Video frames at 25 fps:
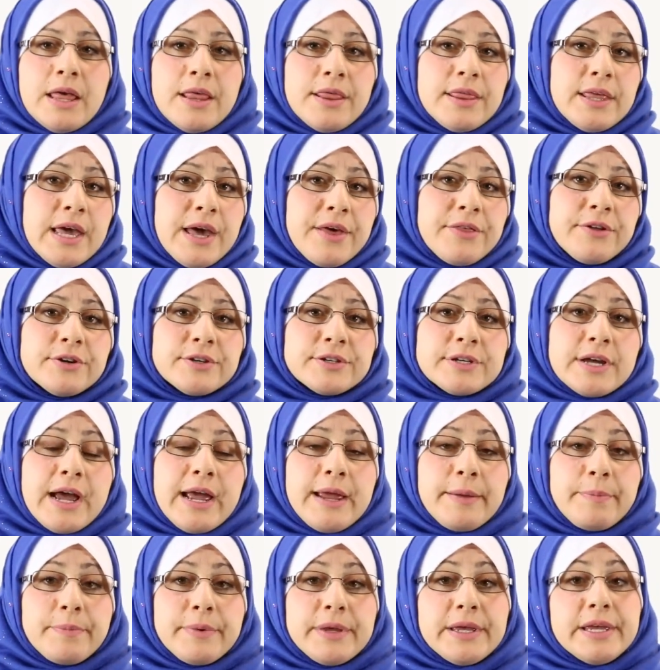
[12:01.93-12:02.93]
The other
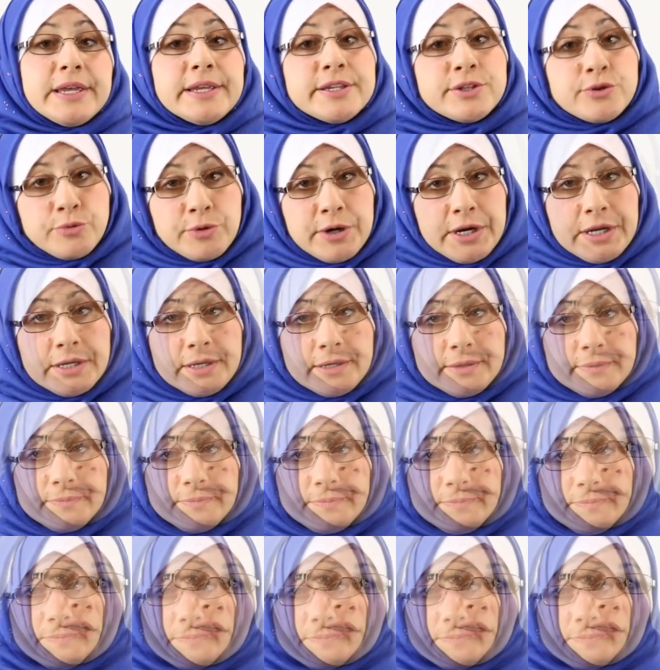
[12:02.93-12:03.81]
type is written.